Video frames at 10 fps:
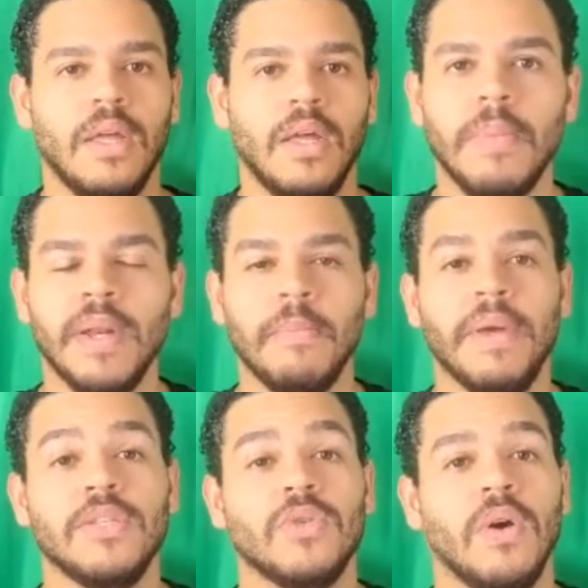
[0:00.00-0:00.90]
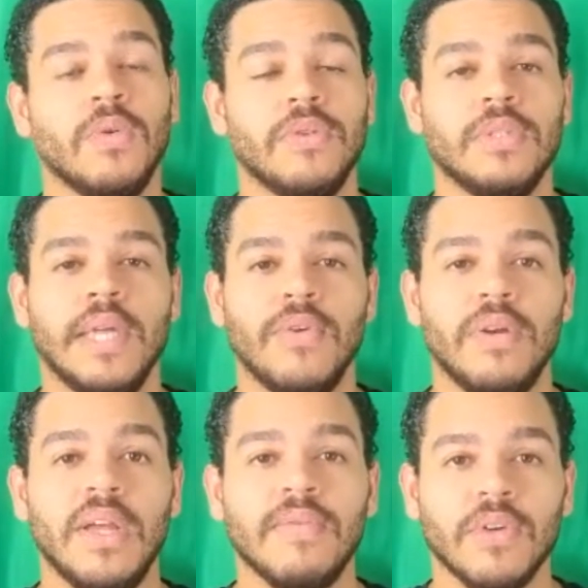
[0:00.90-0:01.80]
And then pencil holders, they're
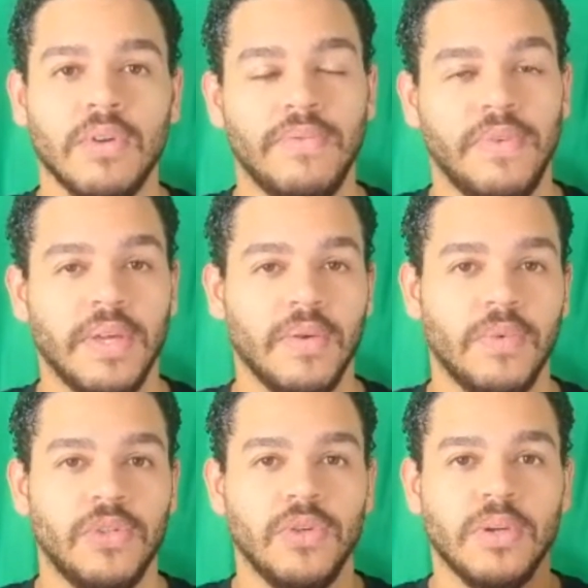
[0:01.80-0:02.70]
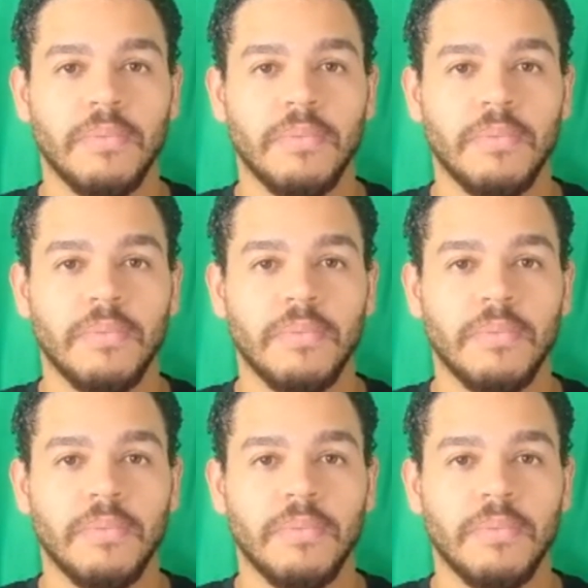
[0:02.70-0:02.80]
another good thing which you can be